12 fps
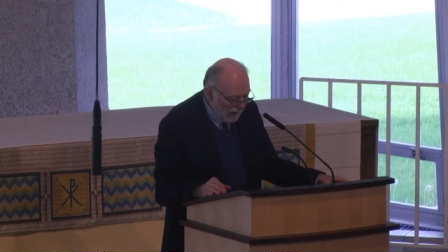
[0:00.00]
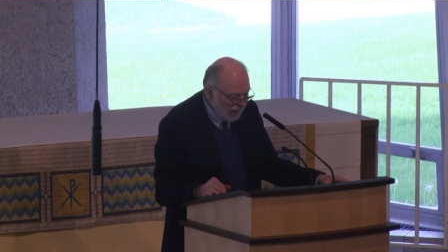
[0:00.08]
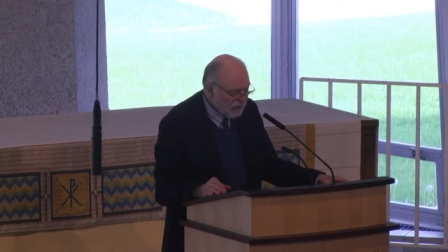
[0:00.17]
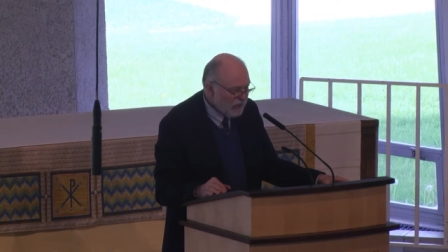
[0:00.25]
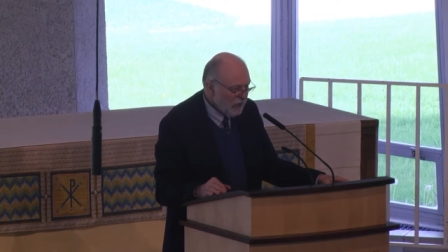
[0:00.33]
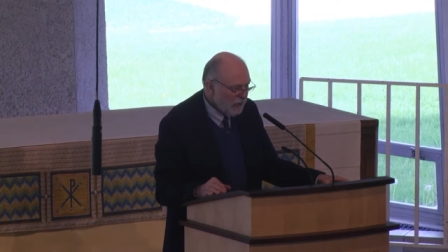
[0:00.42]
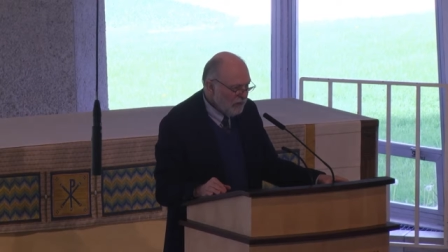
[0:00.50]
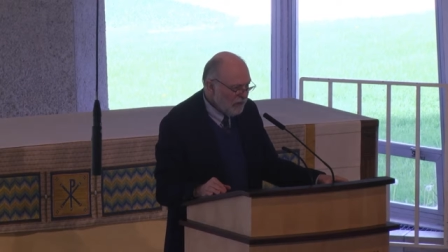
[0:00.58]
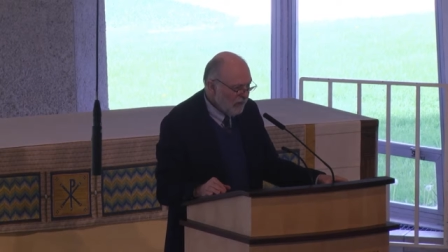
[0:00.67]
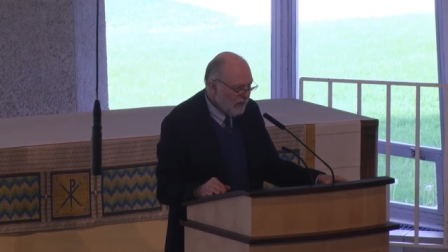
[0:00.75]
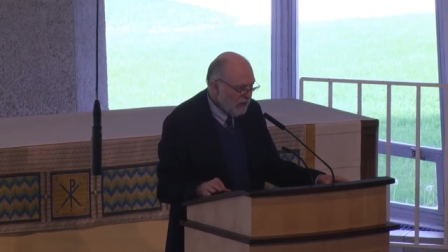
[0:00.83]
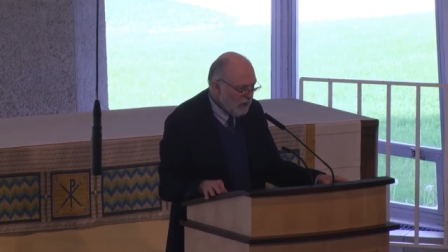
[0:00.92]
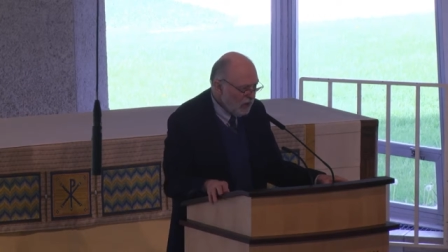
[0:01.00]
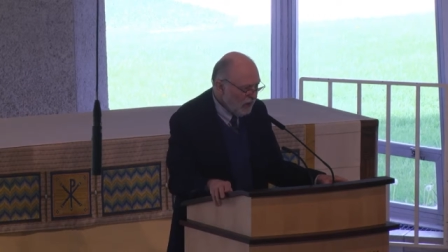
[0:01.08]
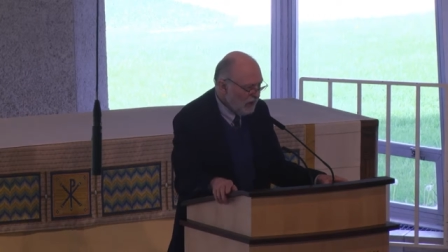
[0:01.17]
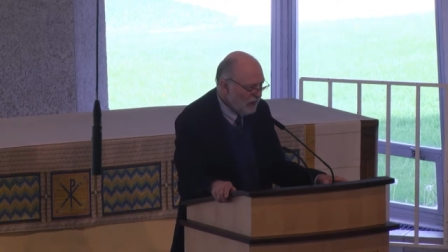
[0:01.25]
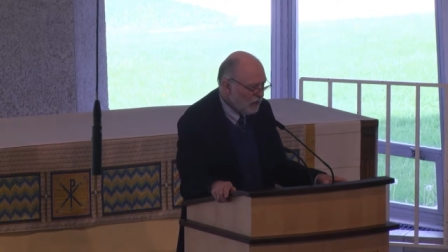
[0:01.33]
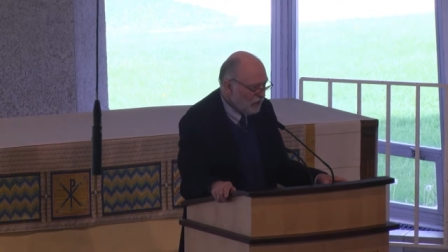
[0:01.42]
In terms of our look
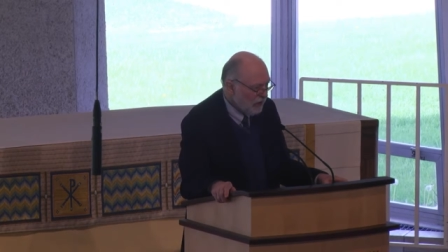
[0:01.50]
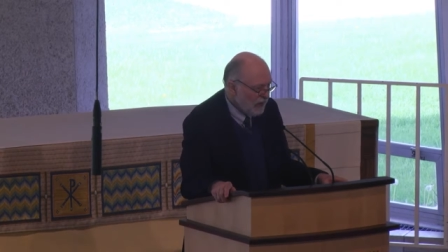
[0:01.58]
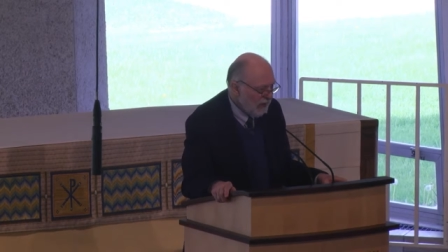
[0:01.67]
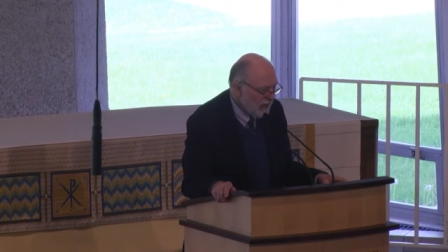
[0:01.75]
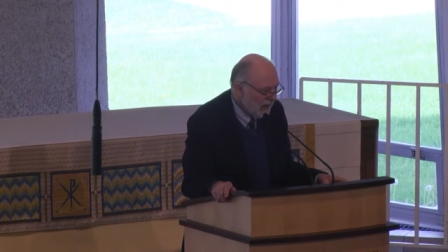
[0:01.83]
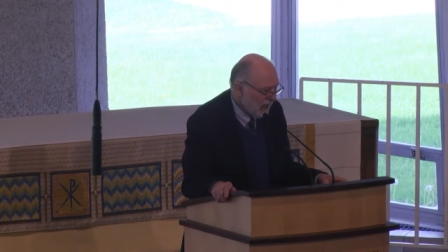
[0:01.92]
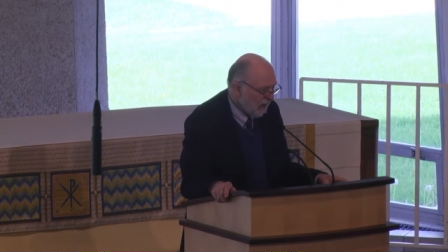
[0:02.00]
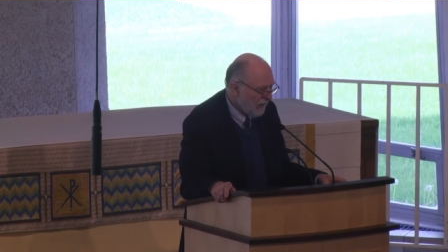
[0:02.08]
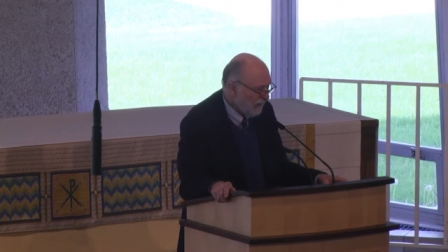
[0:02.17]
at the Trinity,